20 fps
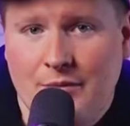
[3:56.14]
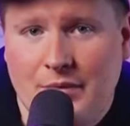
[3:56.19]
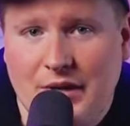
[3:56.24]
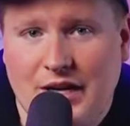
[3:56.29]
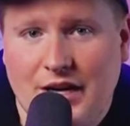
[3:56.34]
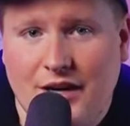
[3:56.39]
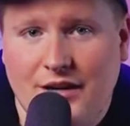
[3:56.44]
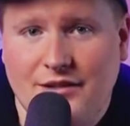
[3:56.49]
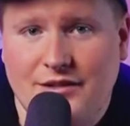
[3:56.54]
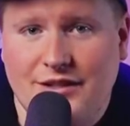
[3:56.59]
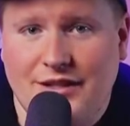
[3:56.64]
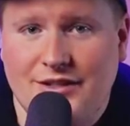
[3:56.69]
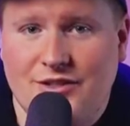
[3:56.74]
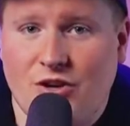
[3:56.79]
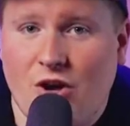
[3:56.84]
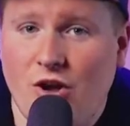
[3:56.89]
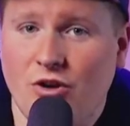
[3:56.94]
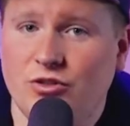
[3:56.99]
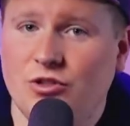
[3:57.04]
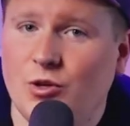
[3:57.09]
because it's
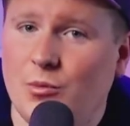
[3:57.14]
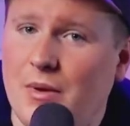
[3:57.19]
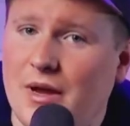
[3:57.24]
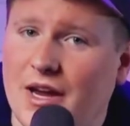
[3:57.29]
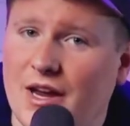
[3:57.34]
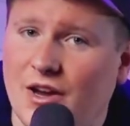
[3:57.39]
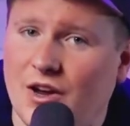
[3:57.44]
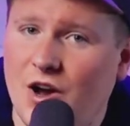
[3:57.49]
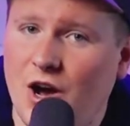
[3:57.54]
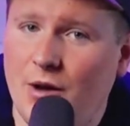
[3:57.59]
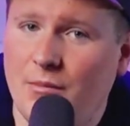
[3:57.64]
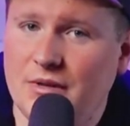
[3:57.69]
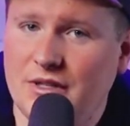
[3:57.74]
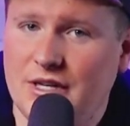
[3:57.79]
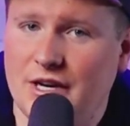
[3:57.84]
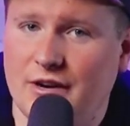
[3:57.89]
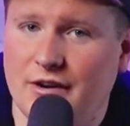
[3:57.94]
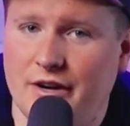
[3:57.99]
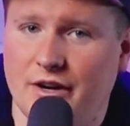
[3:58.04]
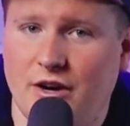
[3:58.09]
also making
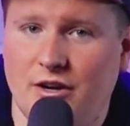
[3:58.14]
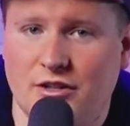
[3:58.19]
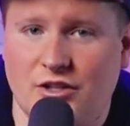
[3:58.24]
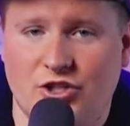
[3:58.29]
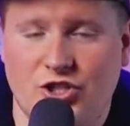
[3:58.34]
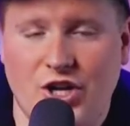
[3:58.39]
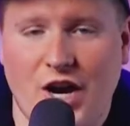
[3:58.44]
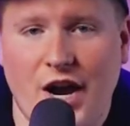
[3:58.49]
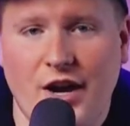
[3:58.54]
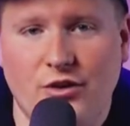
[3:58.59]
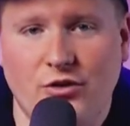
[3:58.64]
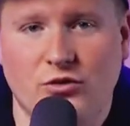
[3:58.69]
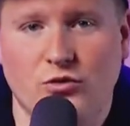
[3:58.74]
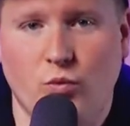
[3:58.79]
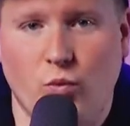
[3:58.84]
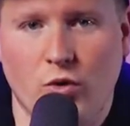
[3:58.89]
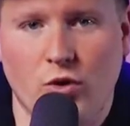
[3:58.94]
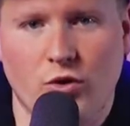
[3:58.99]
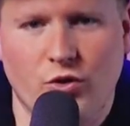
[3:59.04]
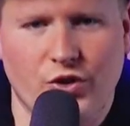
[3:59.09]
commentary on a child's
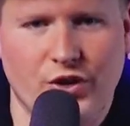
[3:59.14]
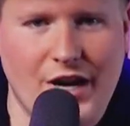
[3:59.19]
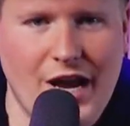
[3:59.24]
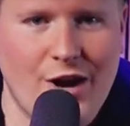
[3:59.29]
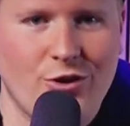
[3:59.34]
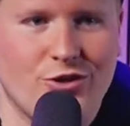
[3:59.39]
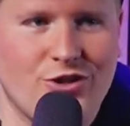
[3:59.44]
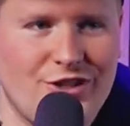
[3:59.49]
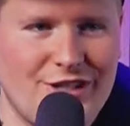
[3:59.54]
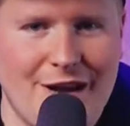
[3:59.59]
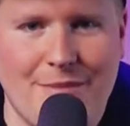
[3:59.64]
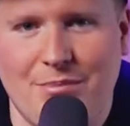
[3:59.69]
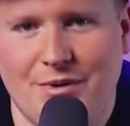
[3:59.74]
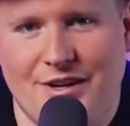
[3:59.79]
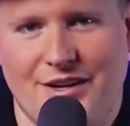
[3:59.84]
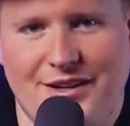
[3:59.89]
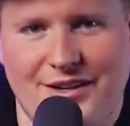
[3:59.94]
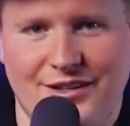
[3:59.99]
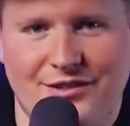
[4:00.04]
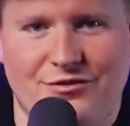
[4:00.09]
world and how separate
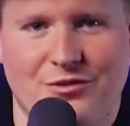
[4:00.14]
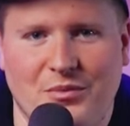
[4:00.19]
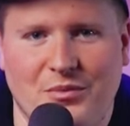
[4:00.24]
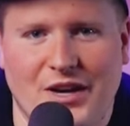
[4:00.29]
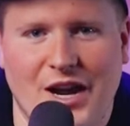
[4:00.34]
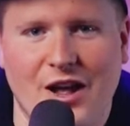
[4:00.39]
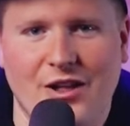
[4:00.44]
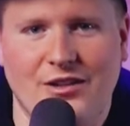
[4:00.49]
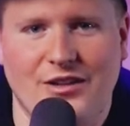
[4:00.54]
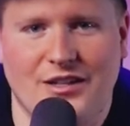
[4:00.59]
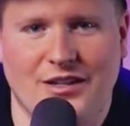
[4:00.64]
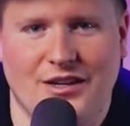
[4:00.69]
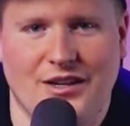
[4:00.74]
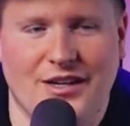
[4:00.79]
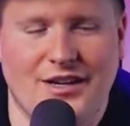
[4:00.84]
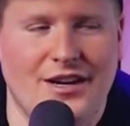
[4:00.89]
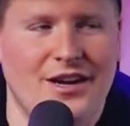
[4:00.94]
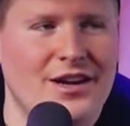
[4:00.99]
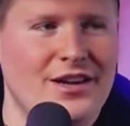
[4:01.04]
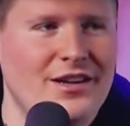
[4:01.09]
it is reality
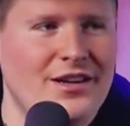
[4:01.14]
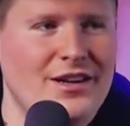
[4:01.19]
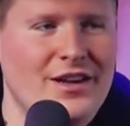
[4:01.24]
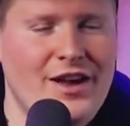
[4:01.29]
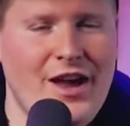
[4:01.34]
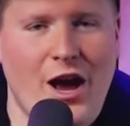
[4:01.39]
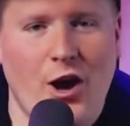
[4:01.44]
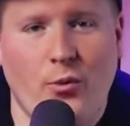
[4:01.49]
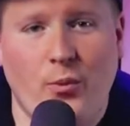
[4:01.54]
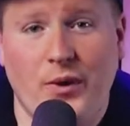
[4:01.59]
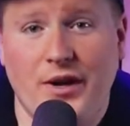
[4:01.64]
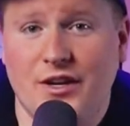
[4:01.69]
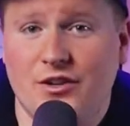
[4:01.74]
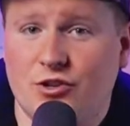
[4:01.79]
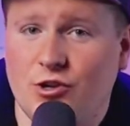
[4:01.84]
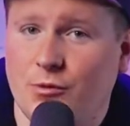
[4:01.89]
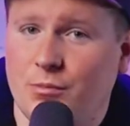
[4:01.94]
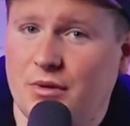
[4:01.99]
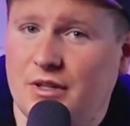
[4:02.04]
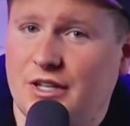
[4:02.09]
and how we
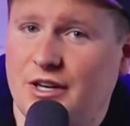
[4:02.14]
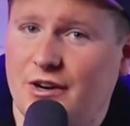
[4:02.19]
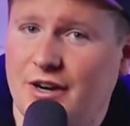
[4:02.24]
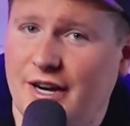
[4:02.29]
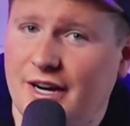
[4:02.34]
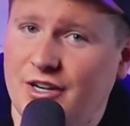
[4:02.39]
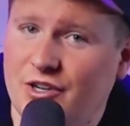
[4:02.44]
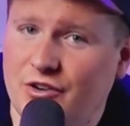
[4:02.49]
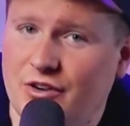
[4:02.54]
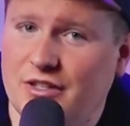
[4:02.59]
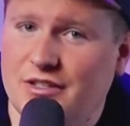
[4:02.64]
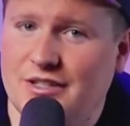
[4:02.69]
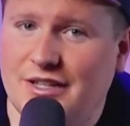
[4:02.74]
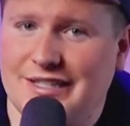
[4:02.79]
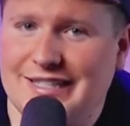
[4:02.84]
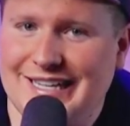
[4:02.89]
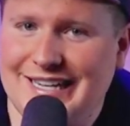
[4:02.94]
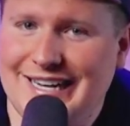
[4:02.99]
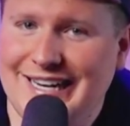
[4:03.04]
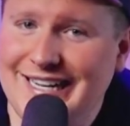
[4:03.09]
interpret their ignorance
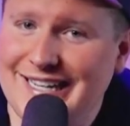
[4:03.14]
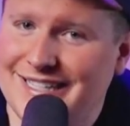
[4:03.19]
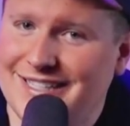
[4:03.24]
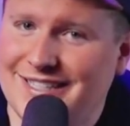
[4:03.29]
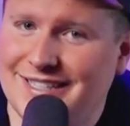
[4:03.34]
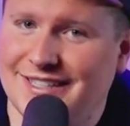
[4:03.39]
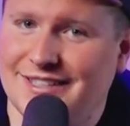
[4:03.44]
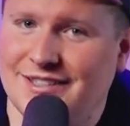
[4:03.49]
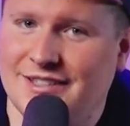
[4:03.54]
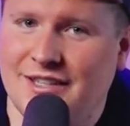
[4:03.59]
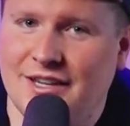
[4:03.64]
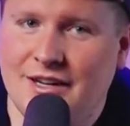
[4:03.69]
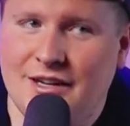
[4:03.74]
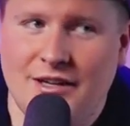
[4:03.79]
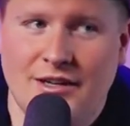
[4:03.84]
as innocence.